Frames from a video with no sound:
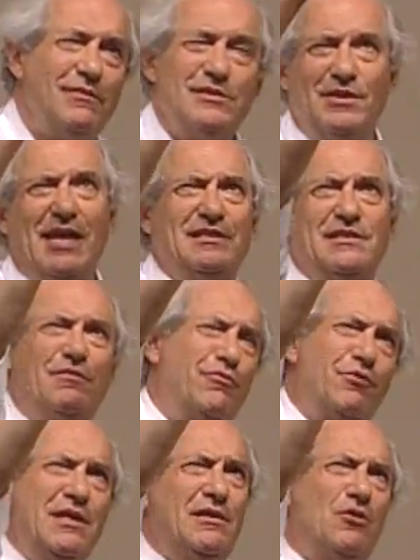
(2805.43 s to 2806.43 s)
so that's
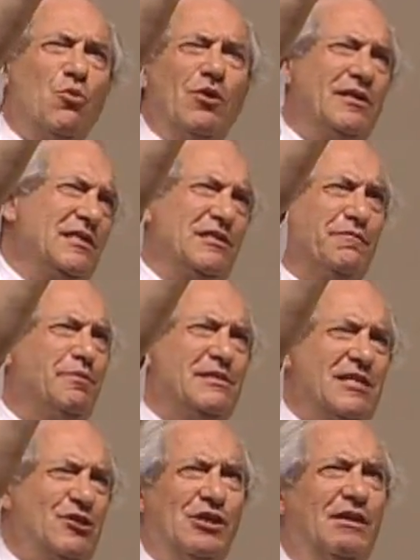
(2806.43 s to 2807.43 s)
three coordinates of
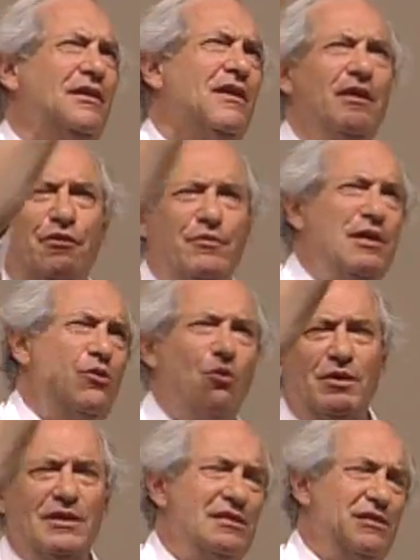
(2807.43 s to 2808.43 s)
position, three
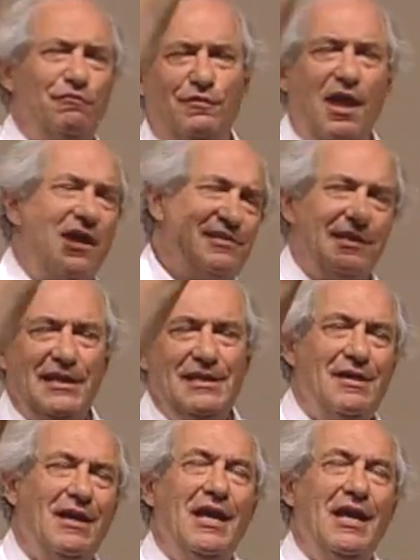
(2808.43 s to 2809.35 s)
coordinates of velocity,